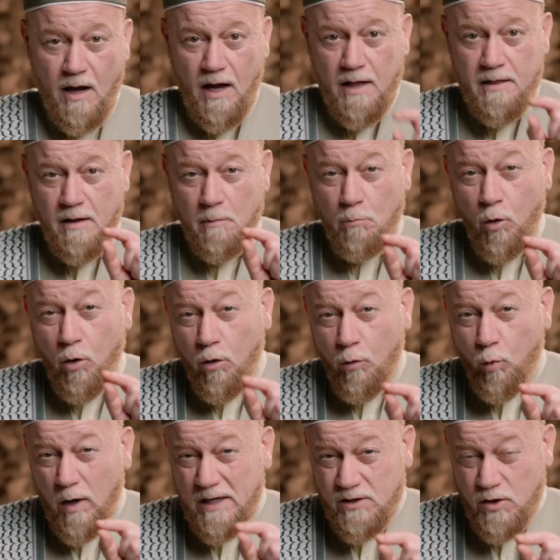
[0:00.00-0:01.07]
And the more
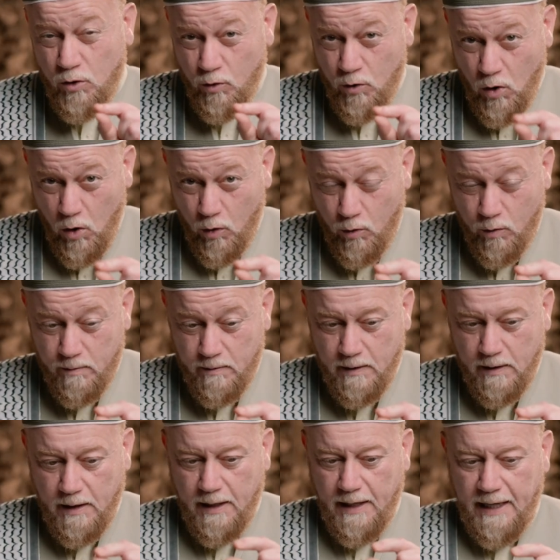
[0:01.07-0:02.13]
what you know
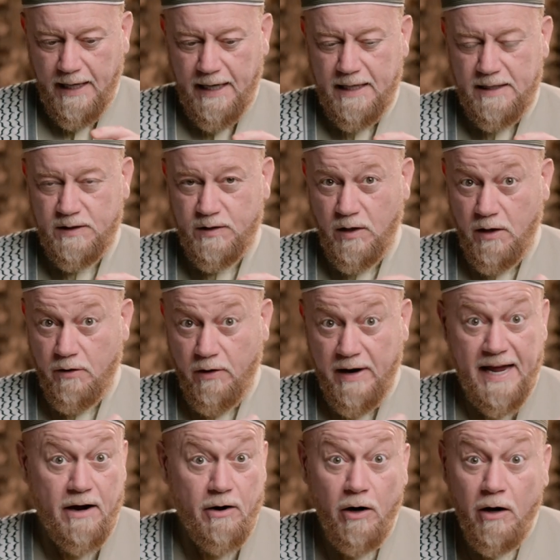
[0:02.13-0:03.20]
is
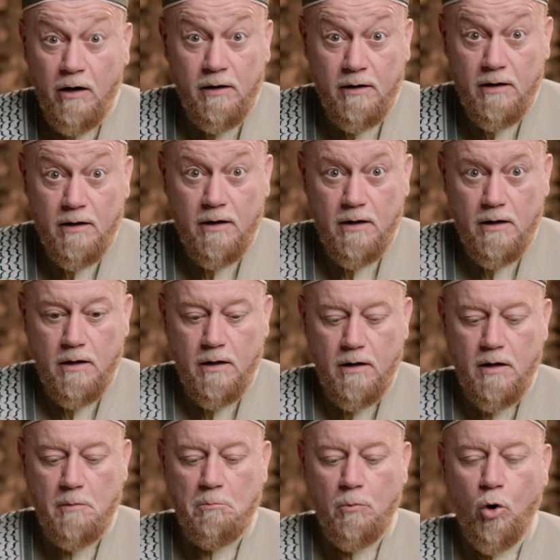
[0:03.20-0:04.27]
rare,
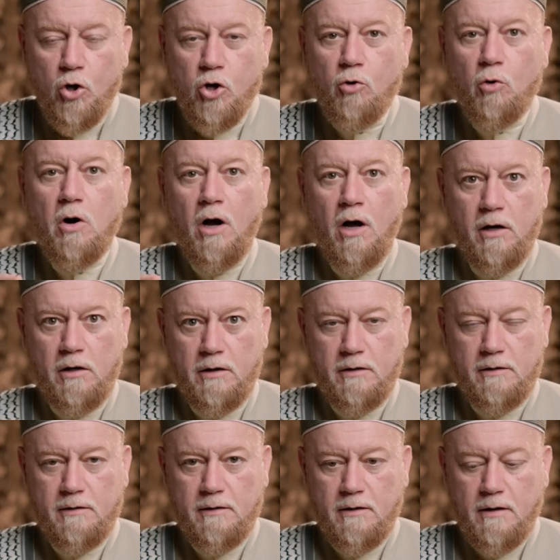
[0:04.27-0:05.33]
the more you're
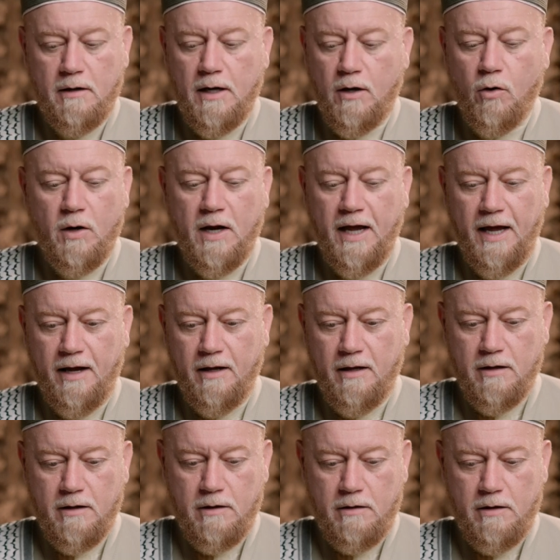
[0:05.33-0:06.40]
honored. Like, okay,
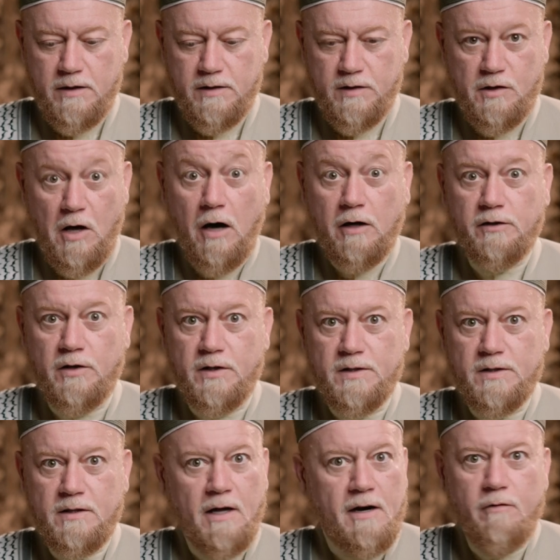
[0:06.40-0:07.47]
there's
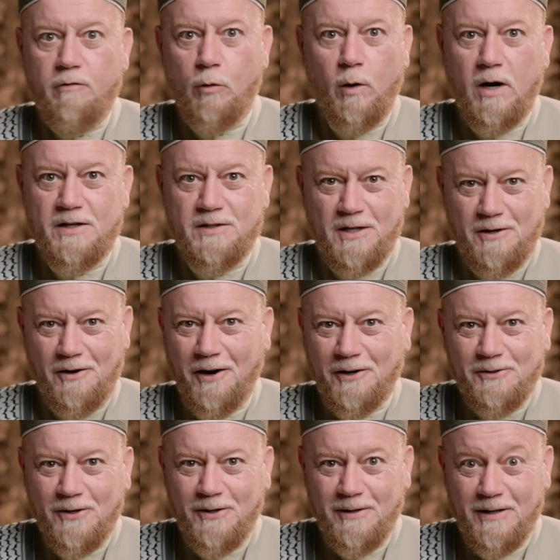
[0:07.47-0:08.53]
doctors. Not everyone is a
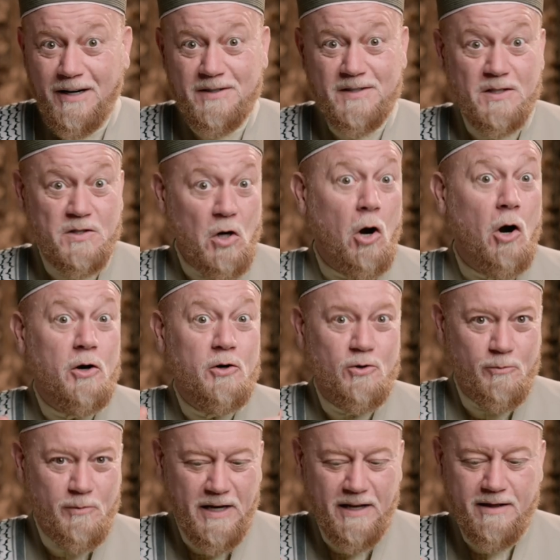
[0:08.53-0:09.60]
doctor because it's hard
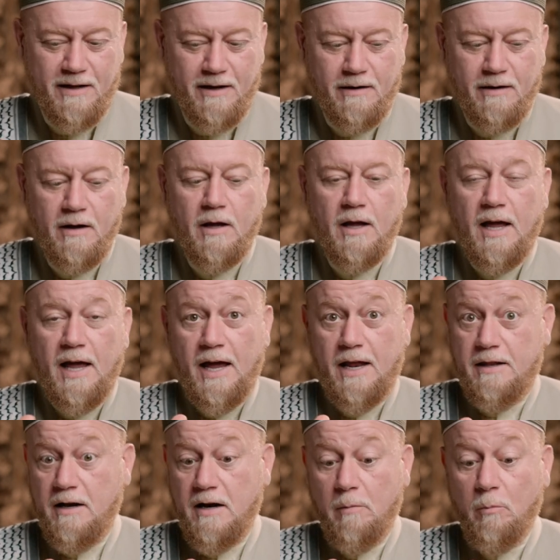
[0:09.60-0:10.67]
to get there.
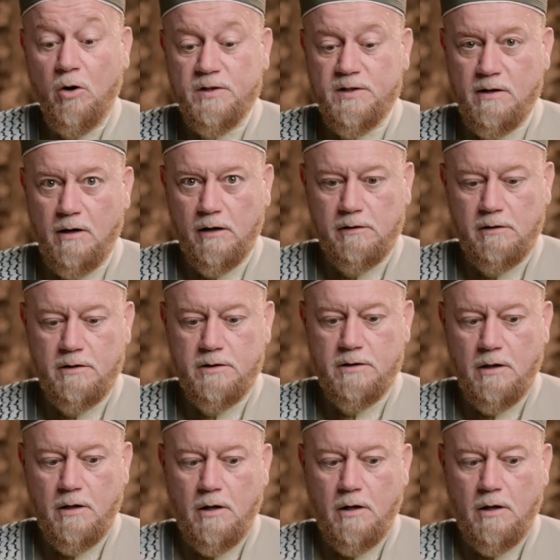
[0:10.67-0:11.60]
And then amongst doctors,